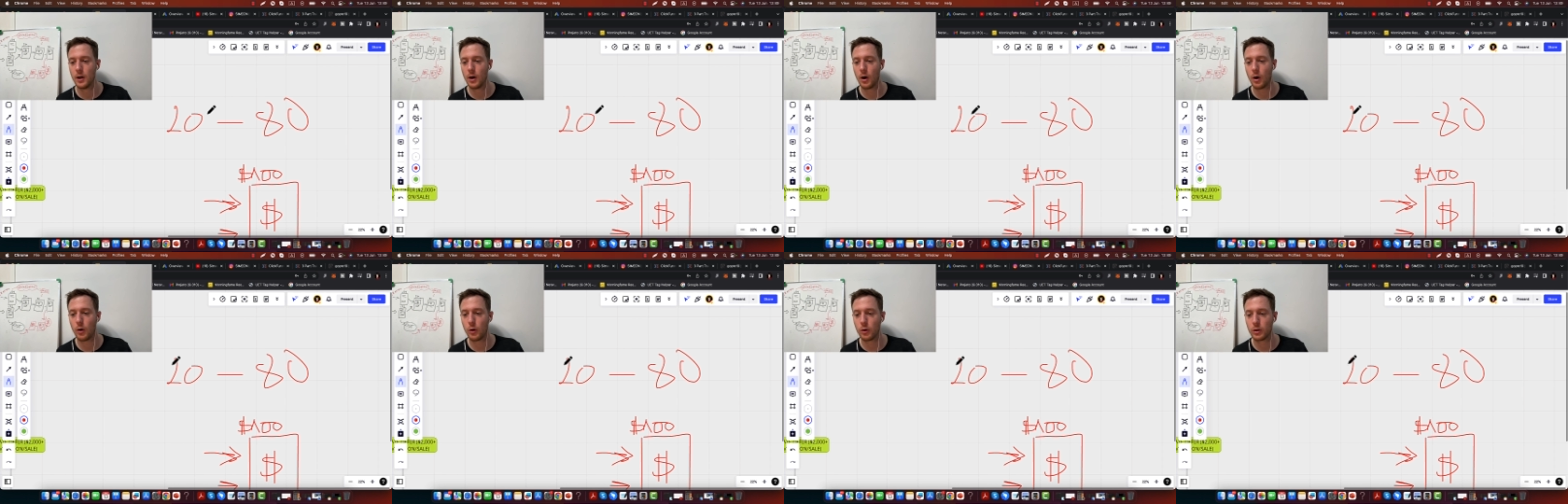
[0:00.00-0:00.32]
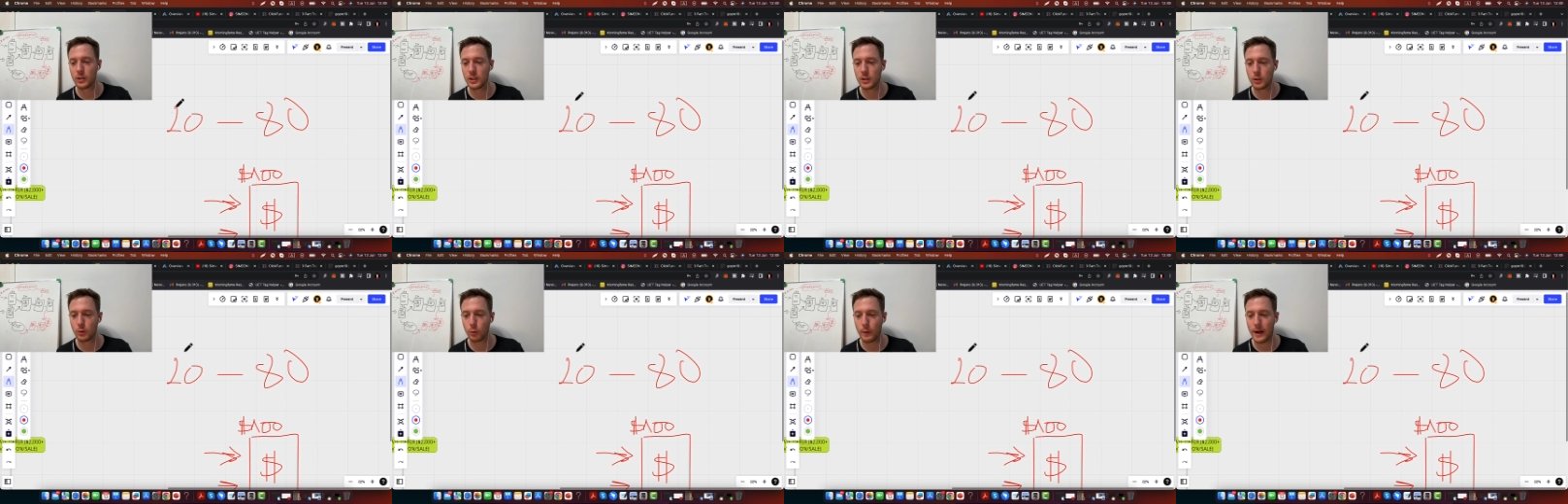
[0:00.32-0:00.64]
on
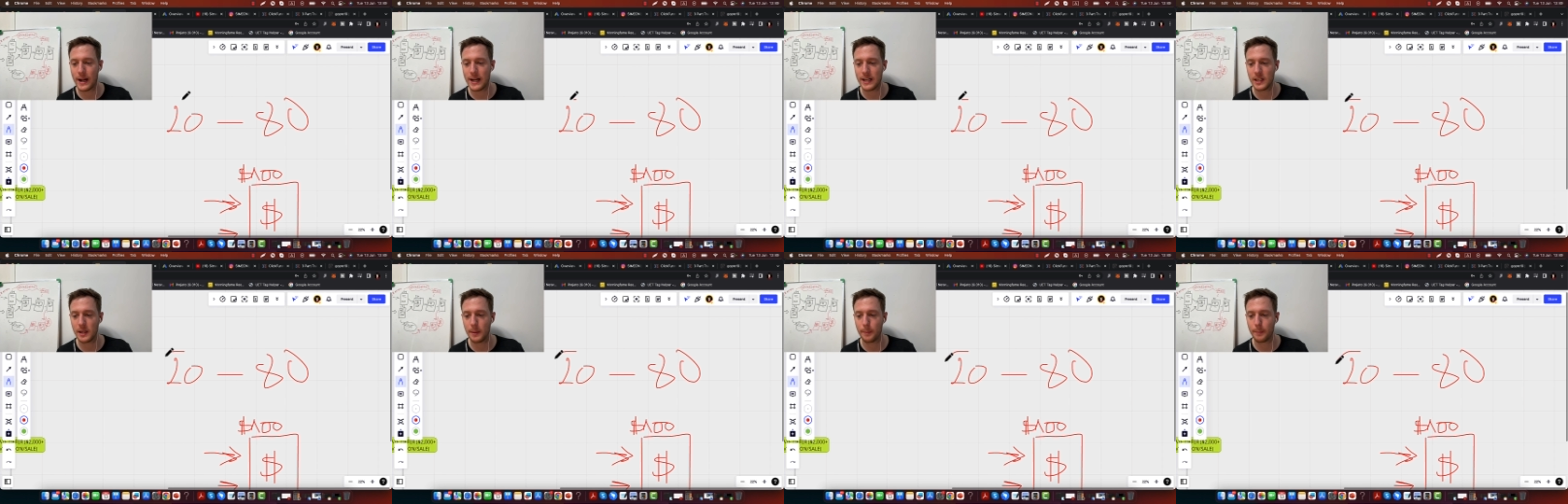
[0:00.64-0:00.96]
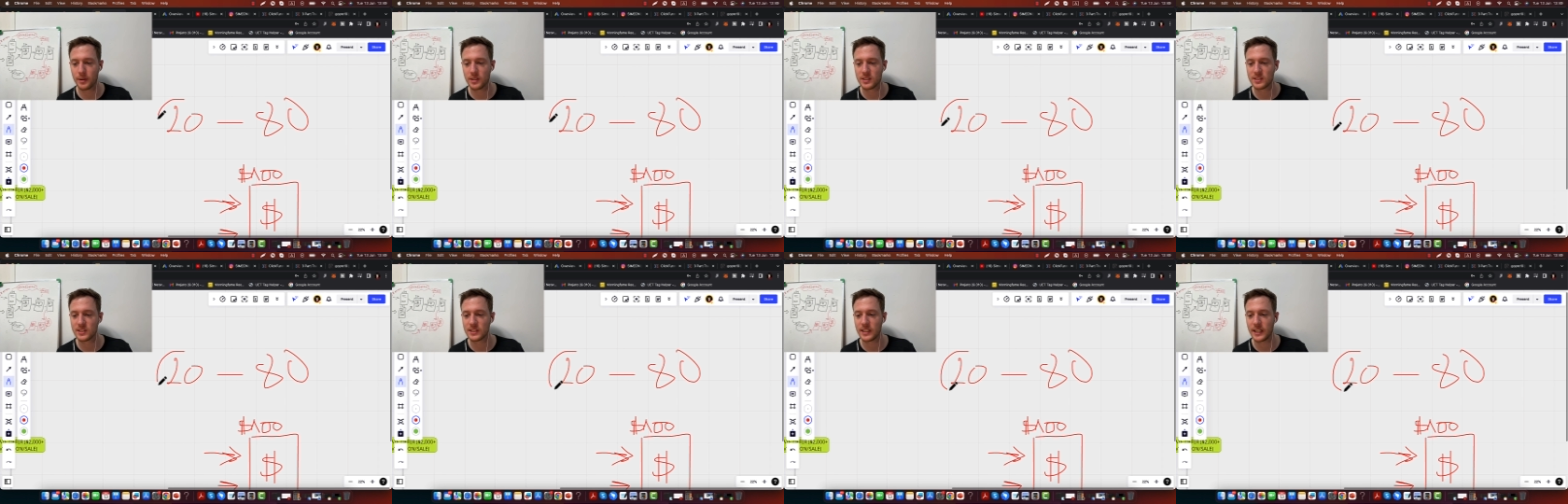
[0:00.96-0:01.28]

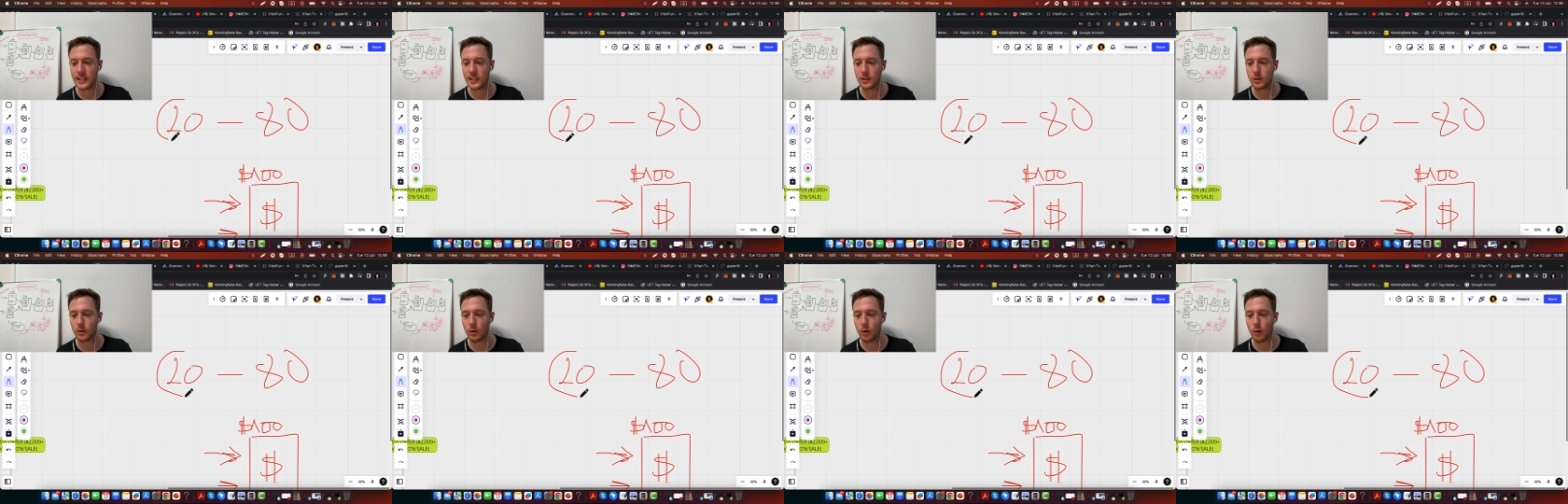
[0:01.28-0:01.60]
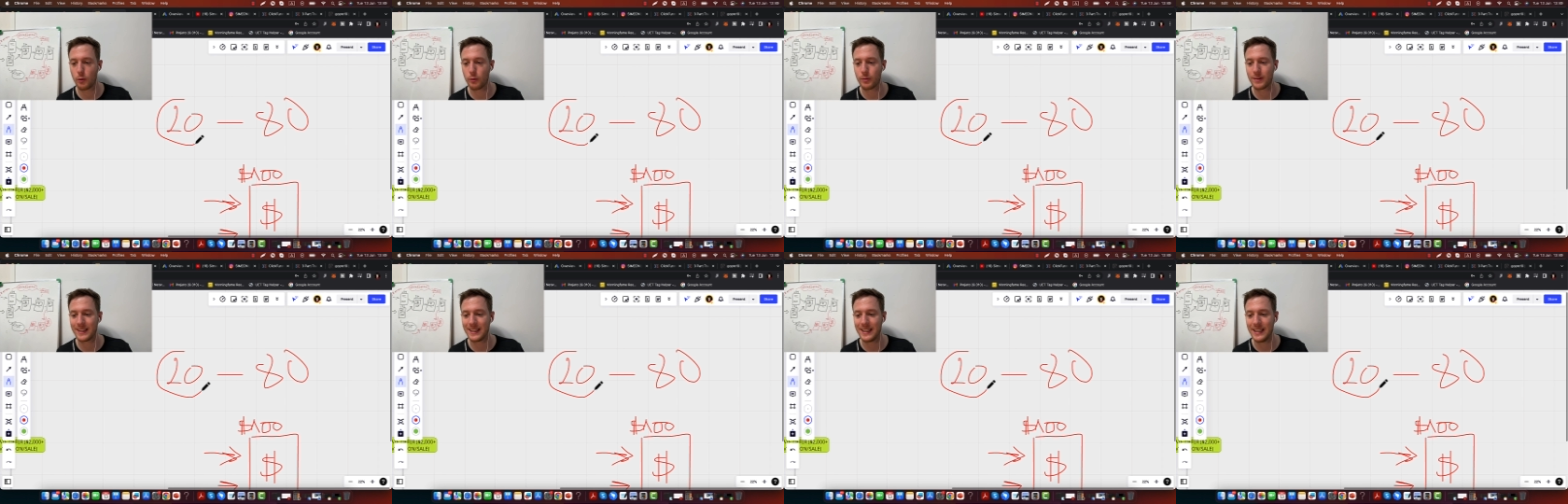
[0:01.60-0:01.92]
20%
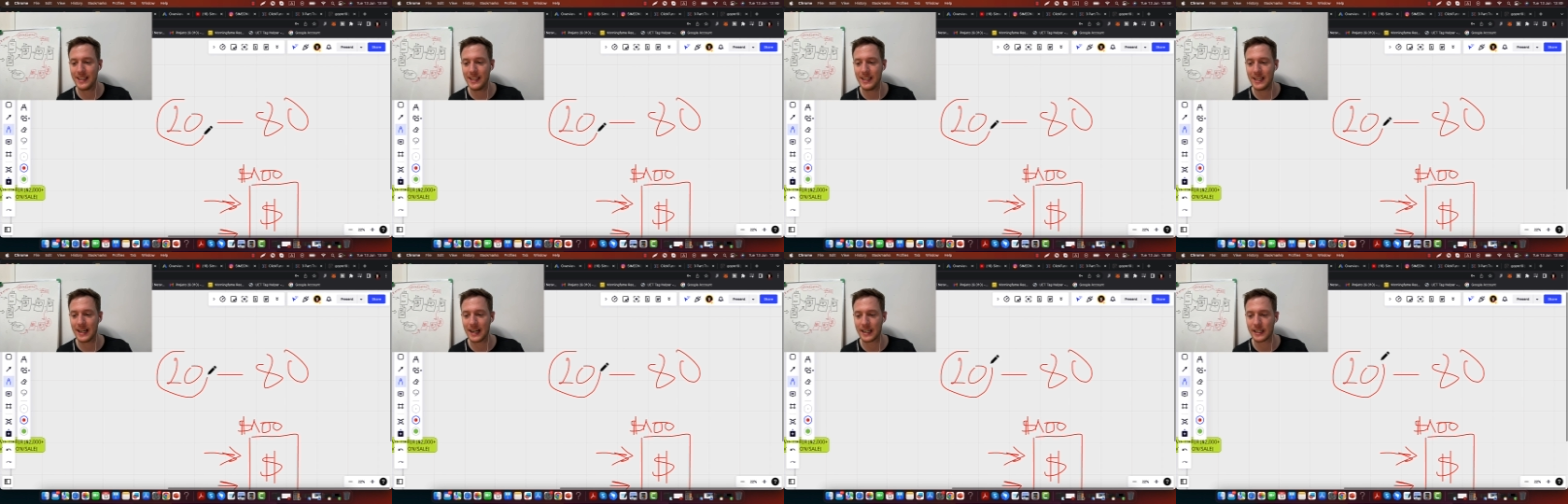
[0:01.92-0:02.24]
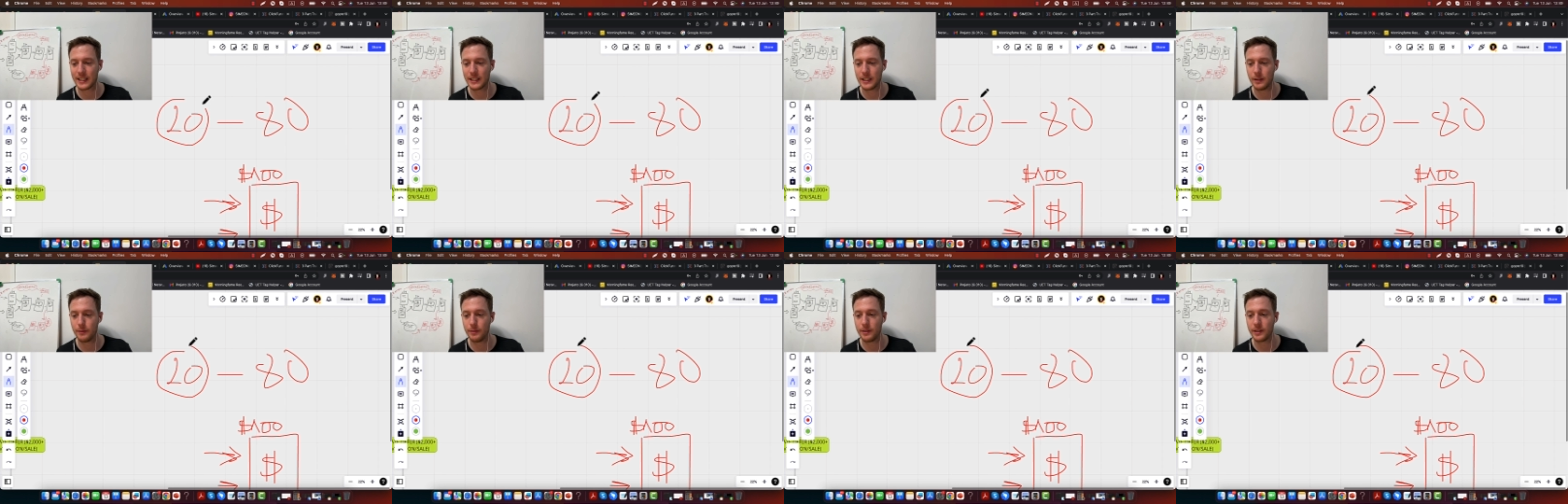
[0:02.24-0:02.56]
of key
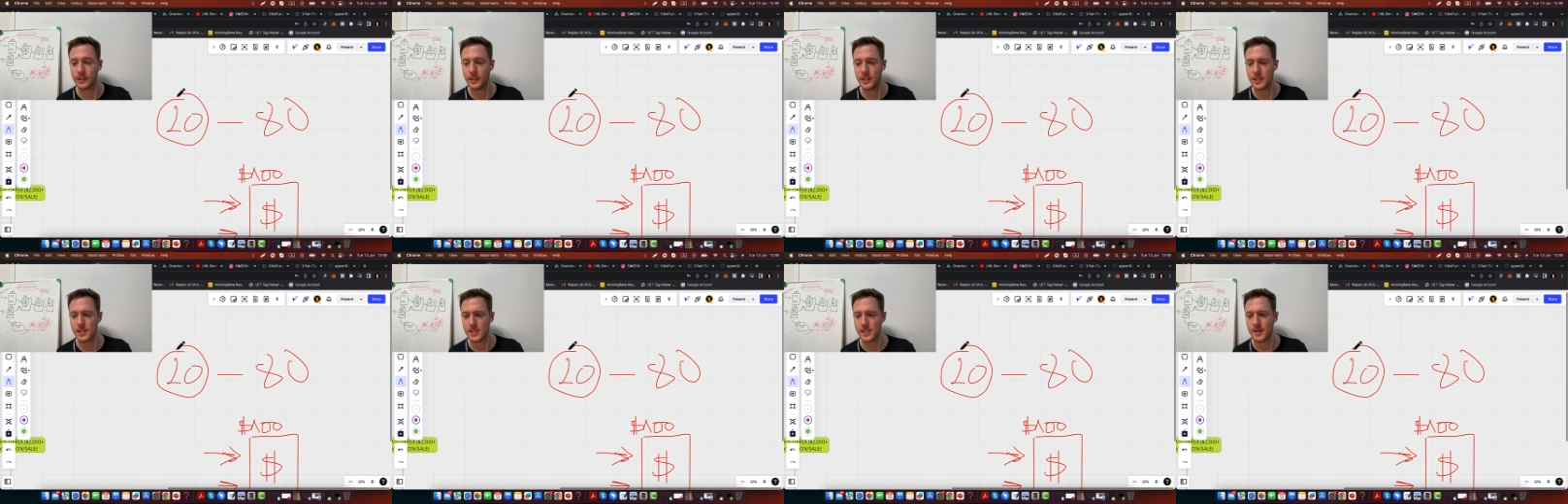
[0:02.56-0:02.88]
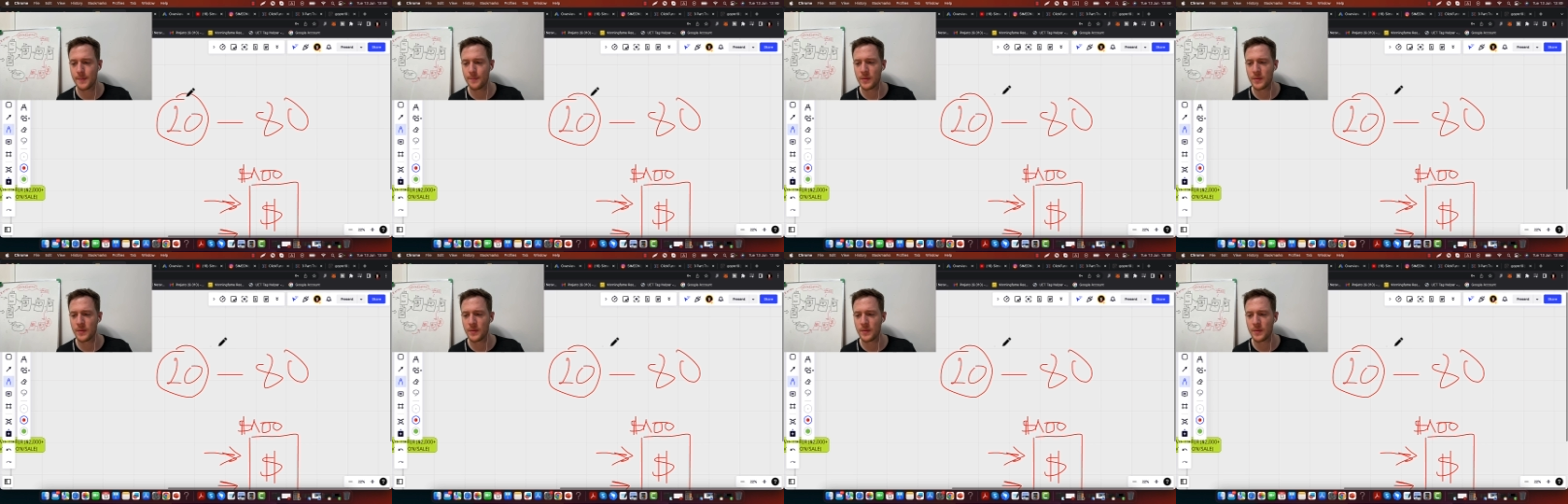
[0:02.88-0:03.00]
activities